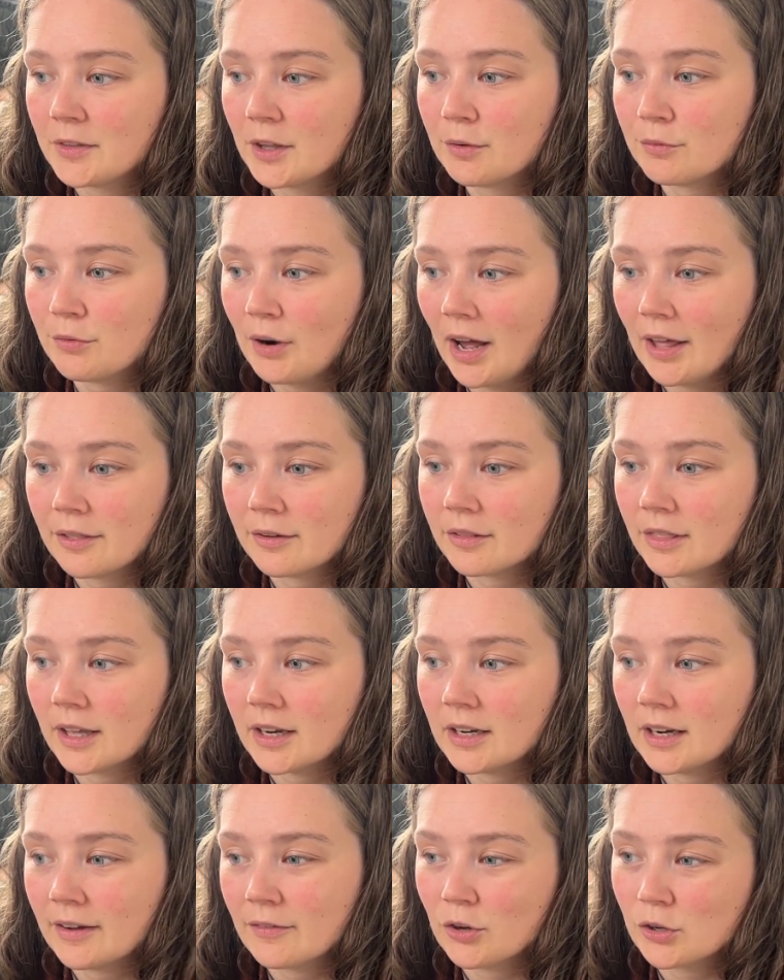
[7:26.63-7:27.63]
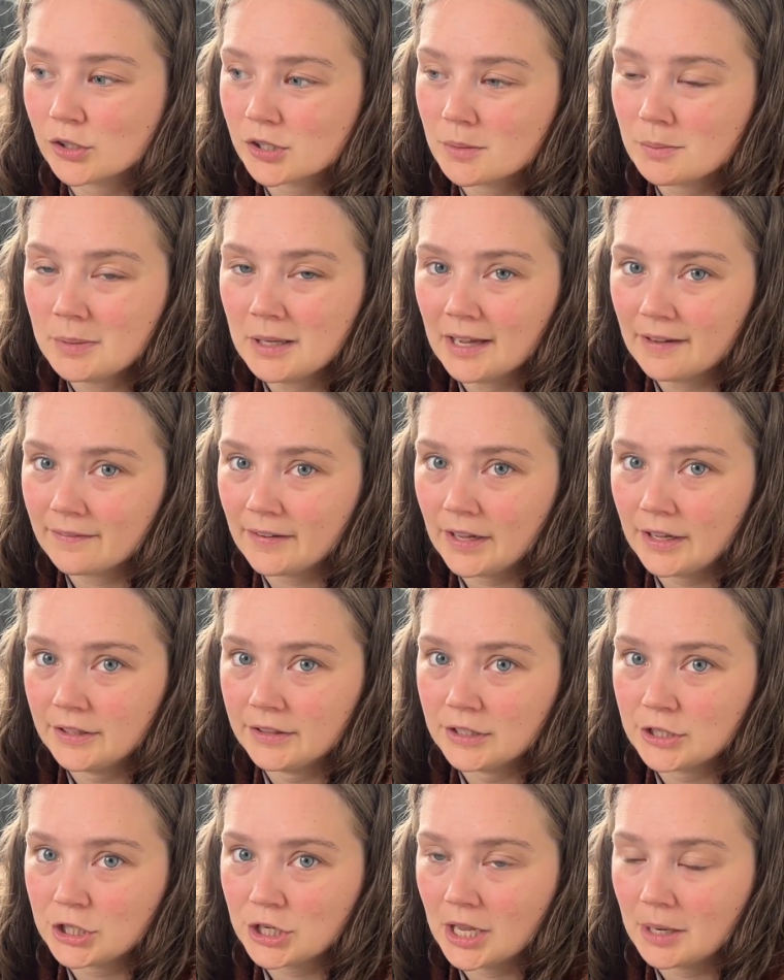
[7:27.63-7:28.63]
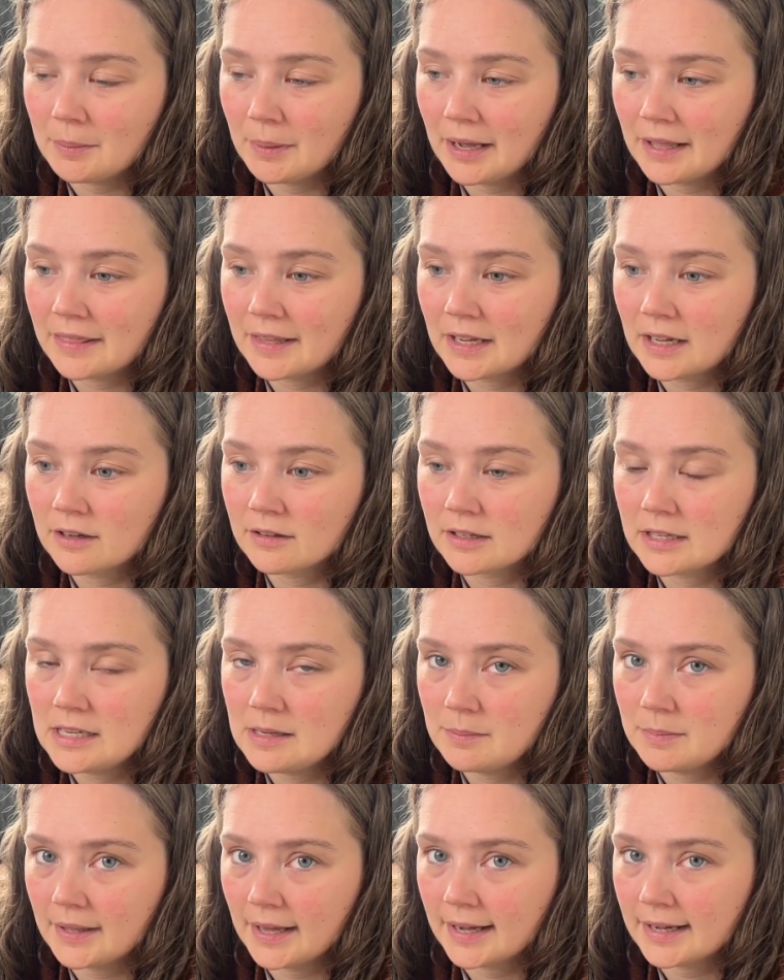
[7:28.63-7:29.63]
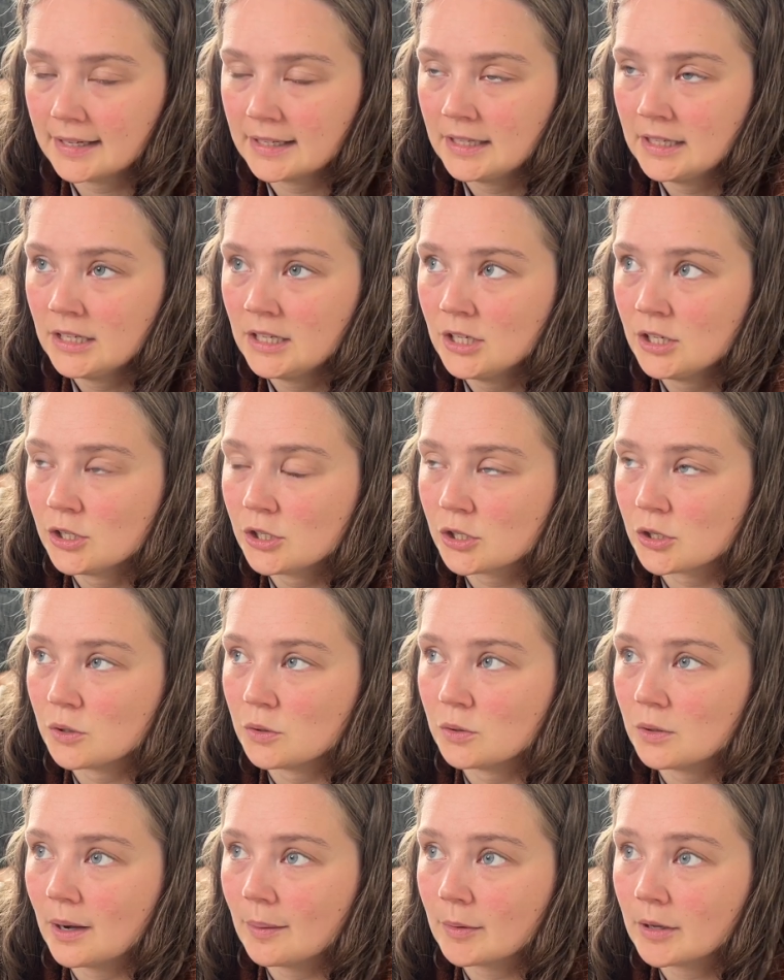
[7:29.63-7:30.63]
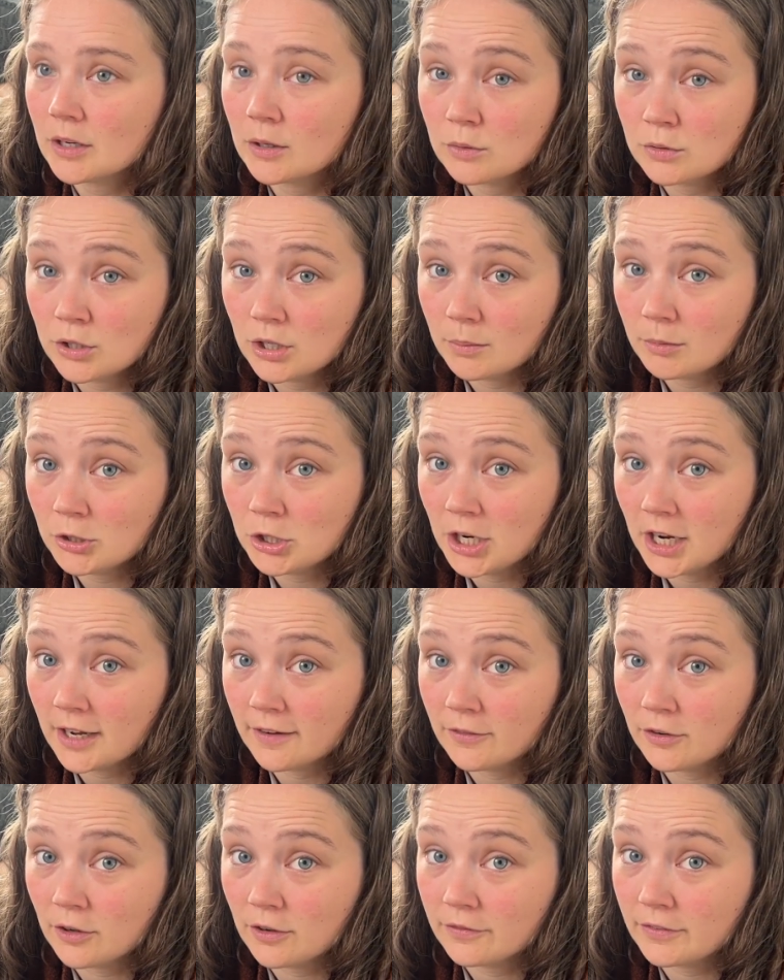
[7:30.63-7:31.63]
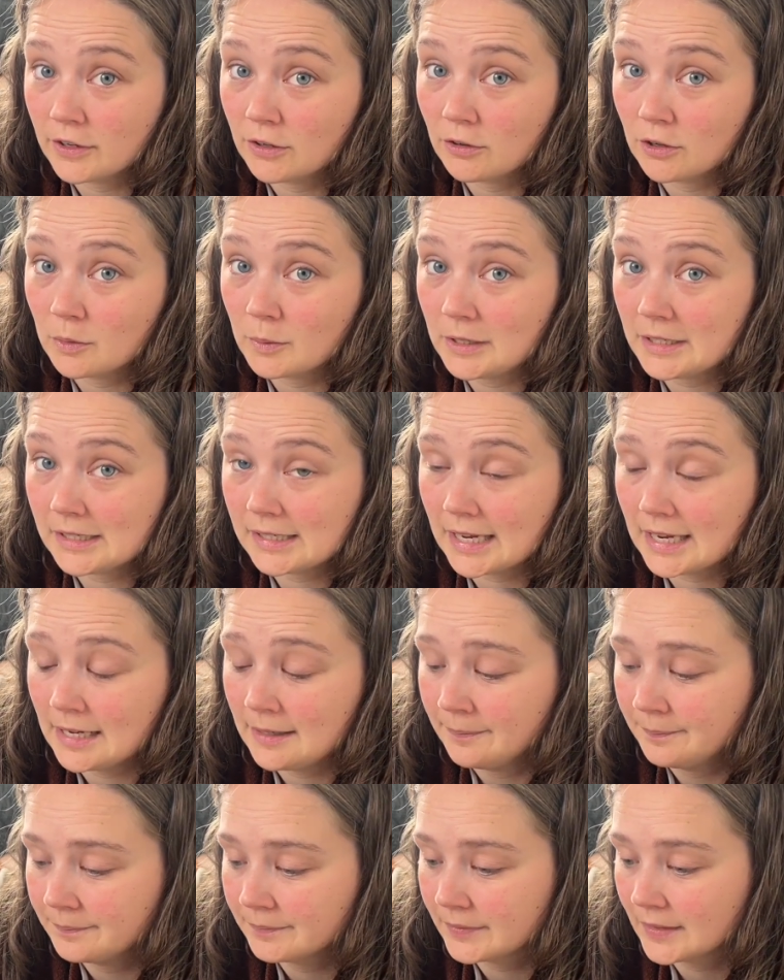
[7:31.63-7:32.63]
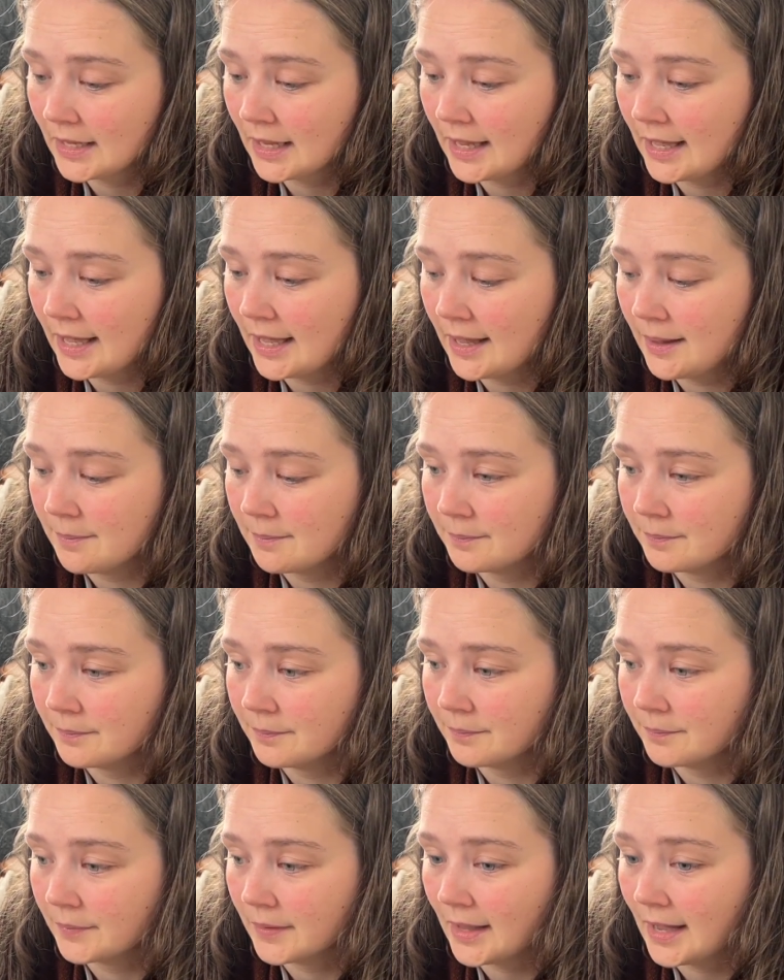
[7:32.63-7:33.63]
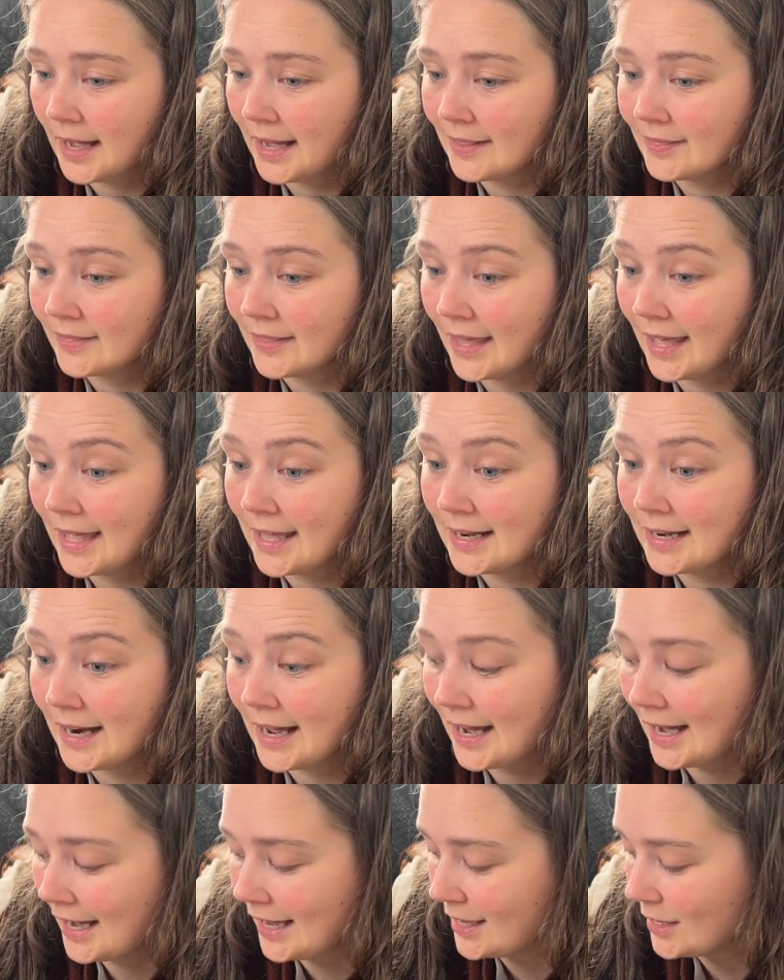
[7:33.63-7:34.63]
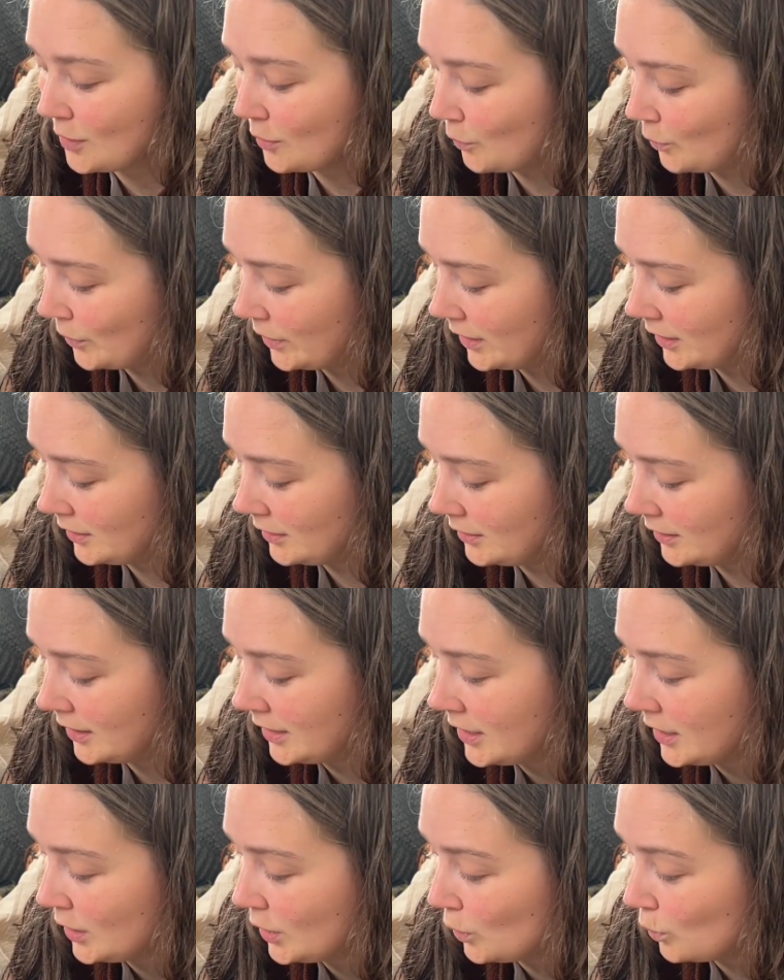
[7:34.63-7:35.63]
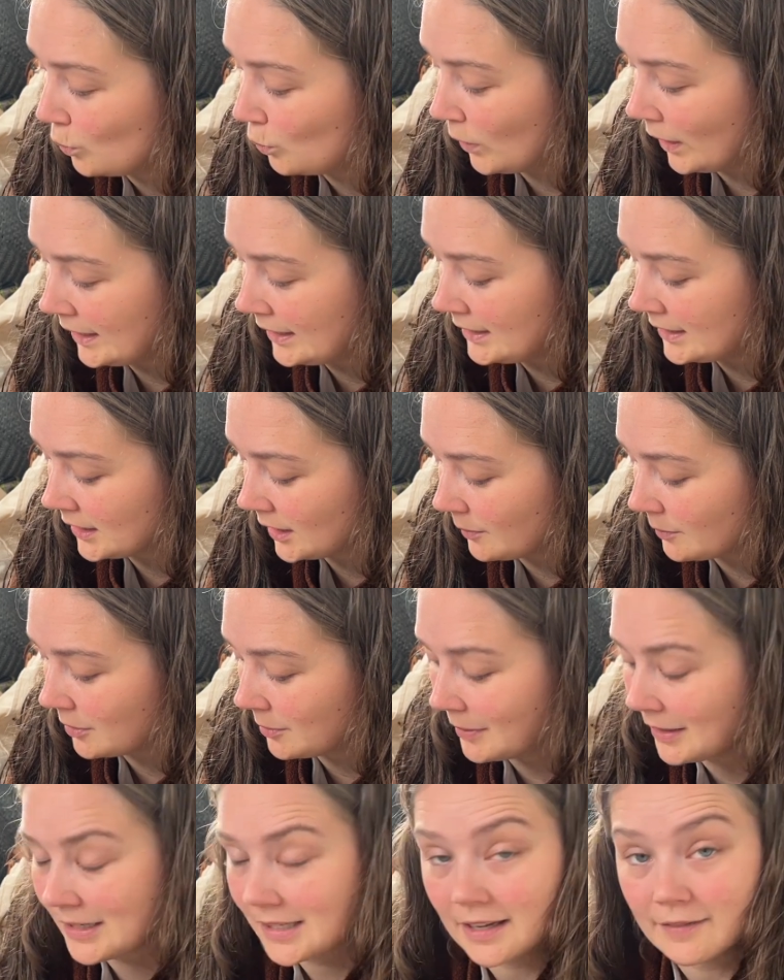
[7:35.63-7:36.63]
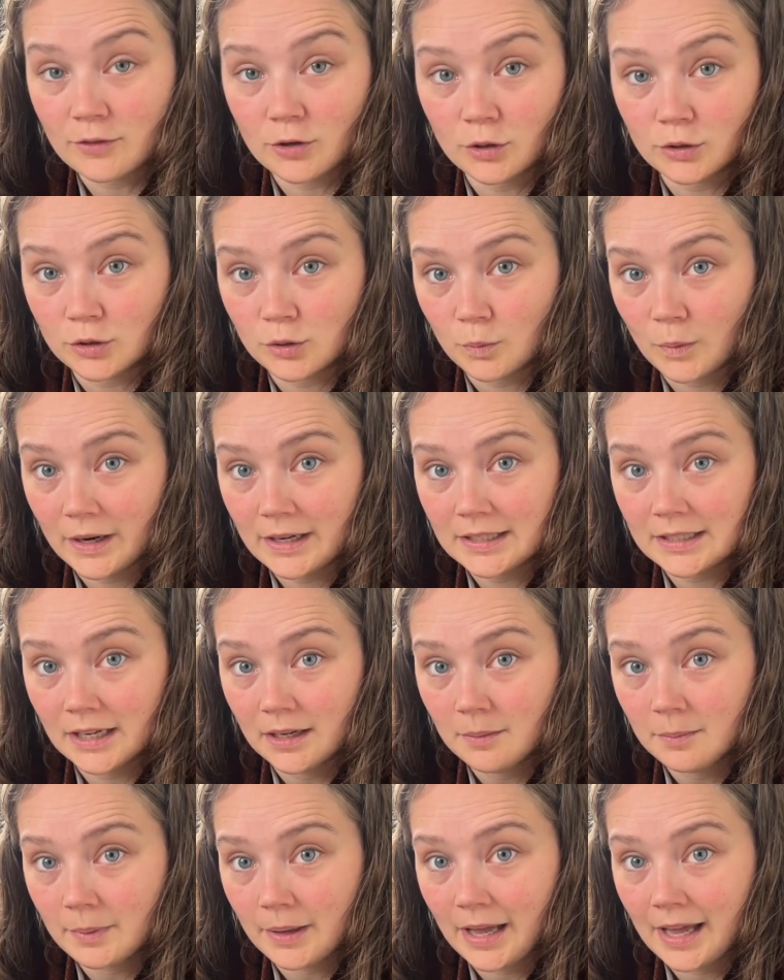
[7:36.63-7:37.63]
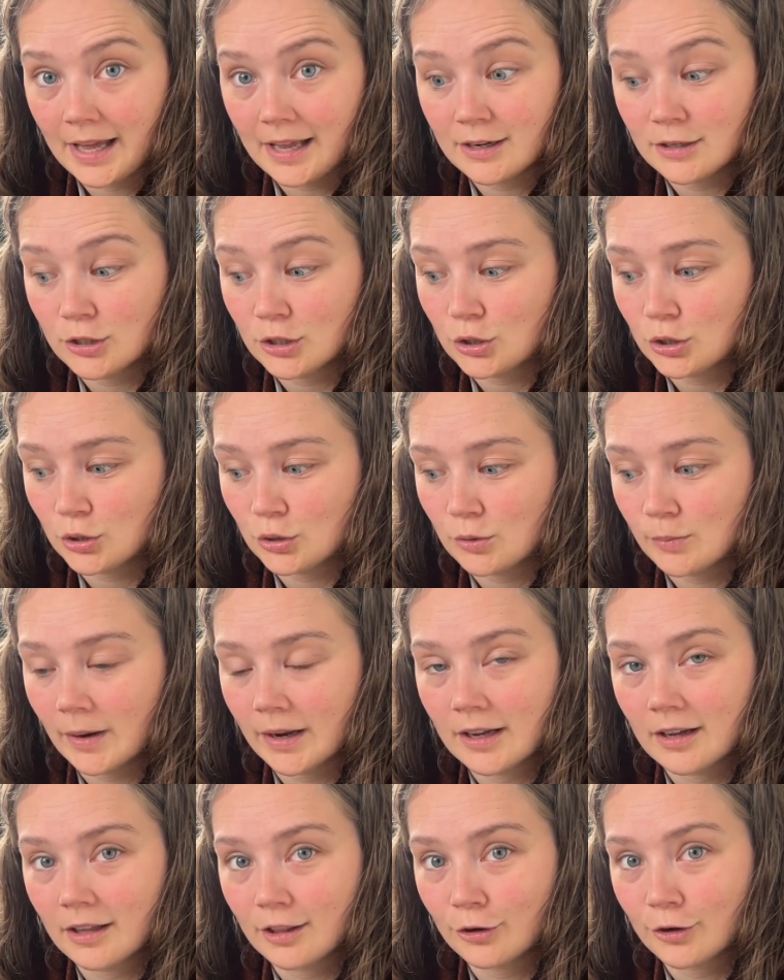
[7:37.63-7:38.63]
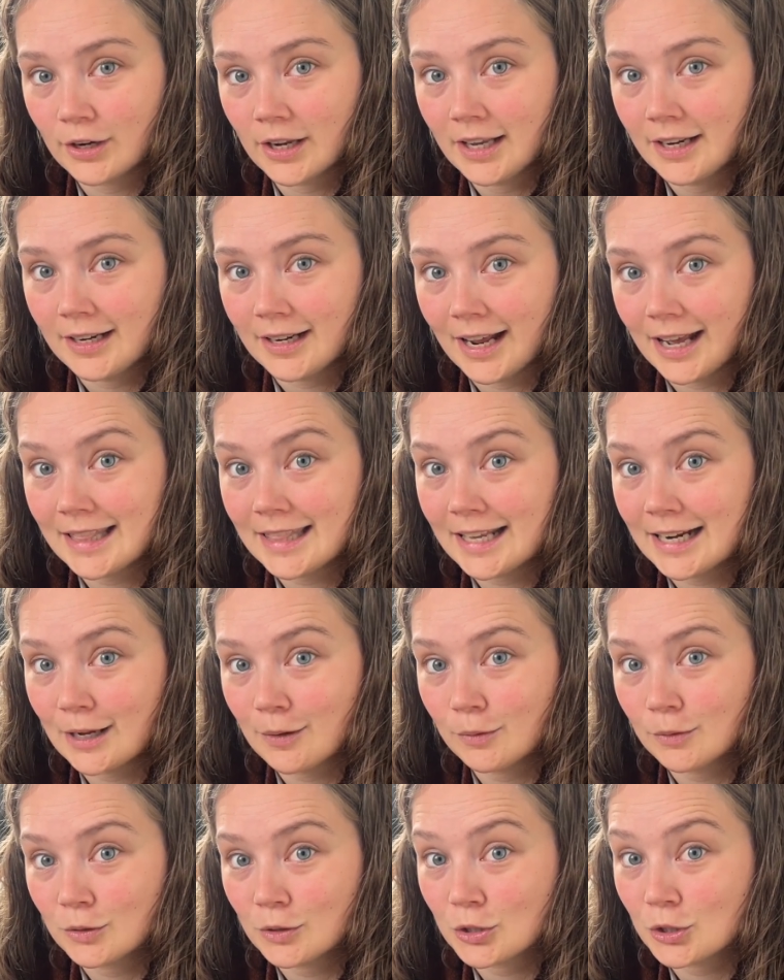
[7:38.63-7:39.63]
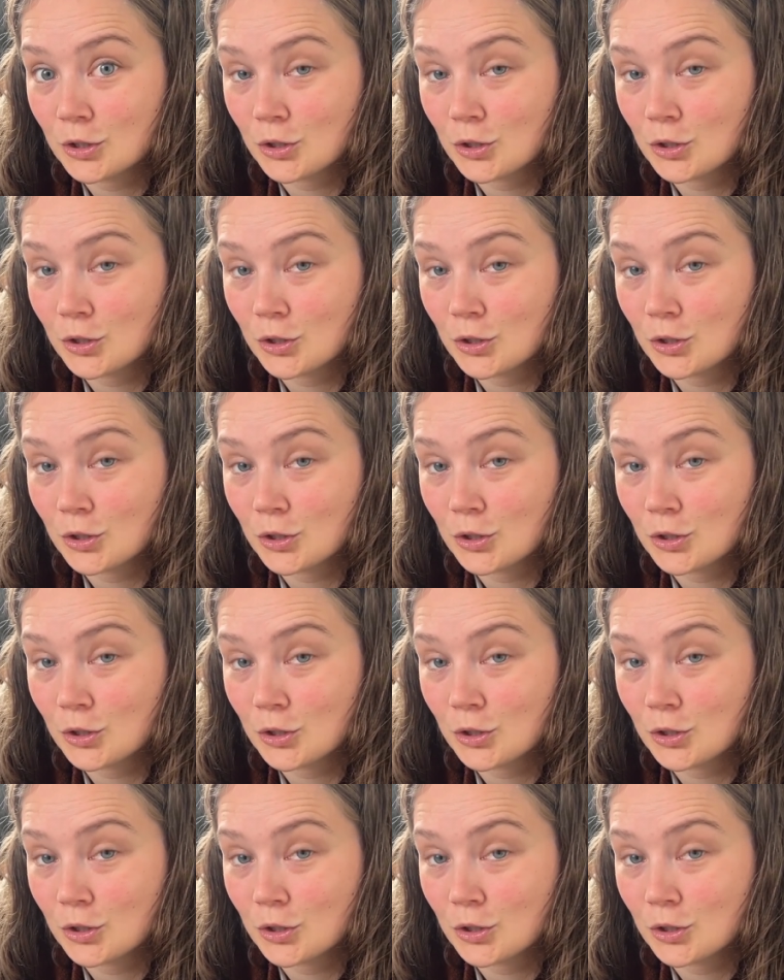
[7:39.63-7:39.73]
rather than, I've got some BFL in the shed, but I think I'll keep that. So I'm going to go and double check I've got a fingering weight skein, and then I will wind up the bits I've got to wind up and do my colouring in, and then I will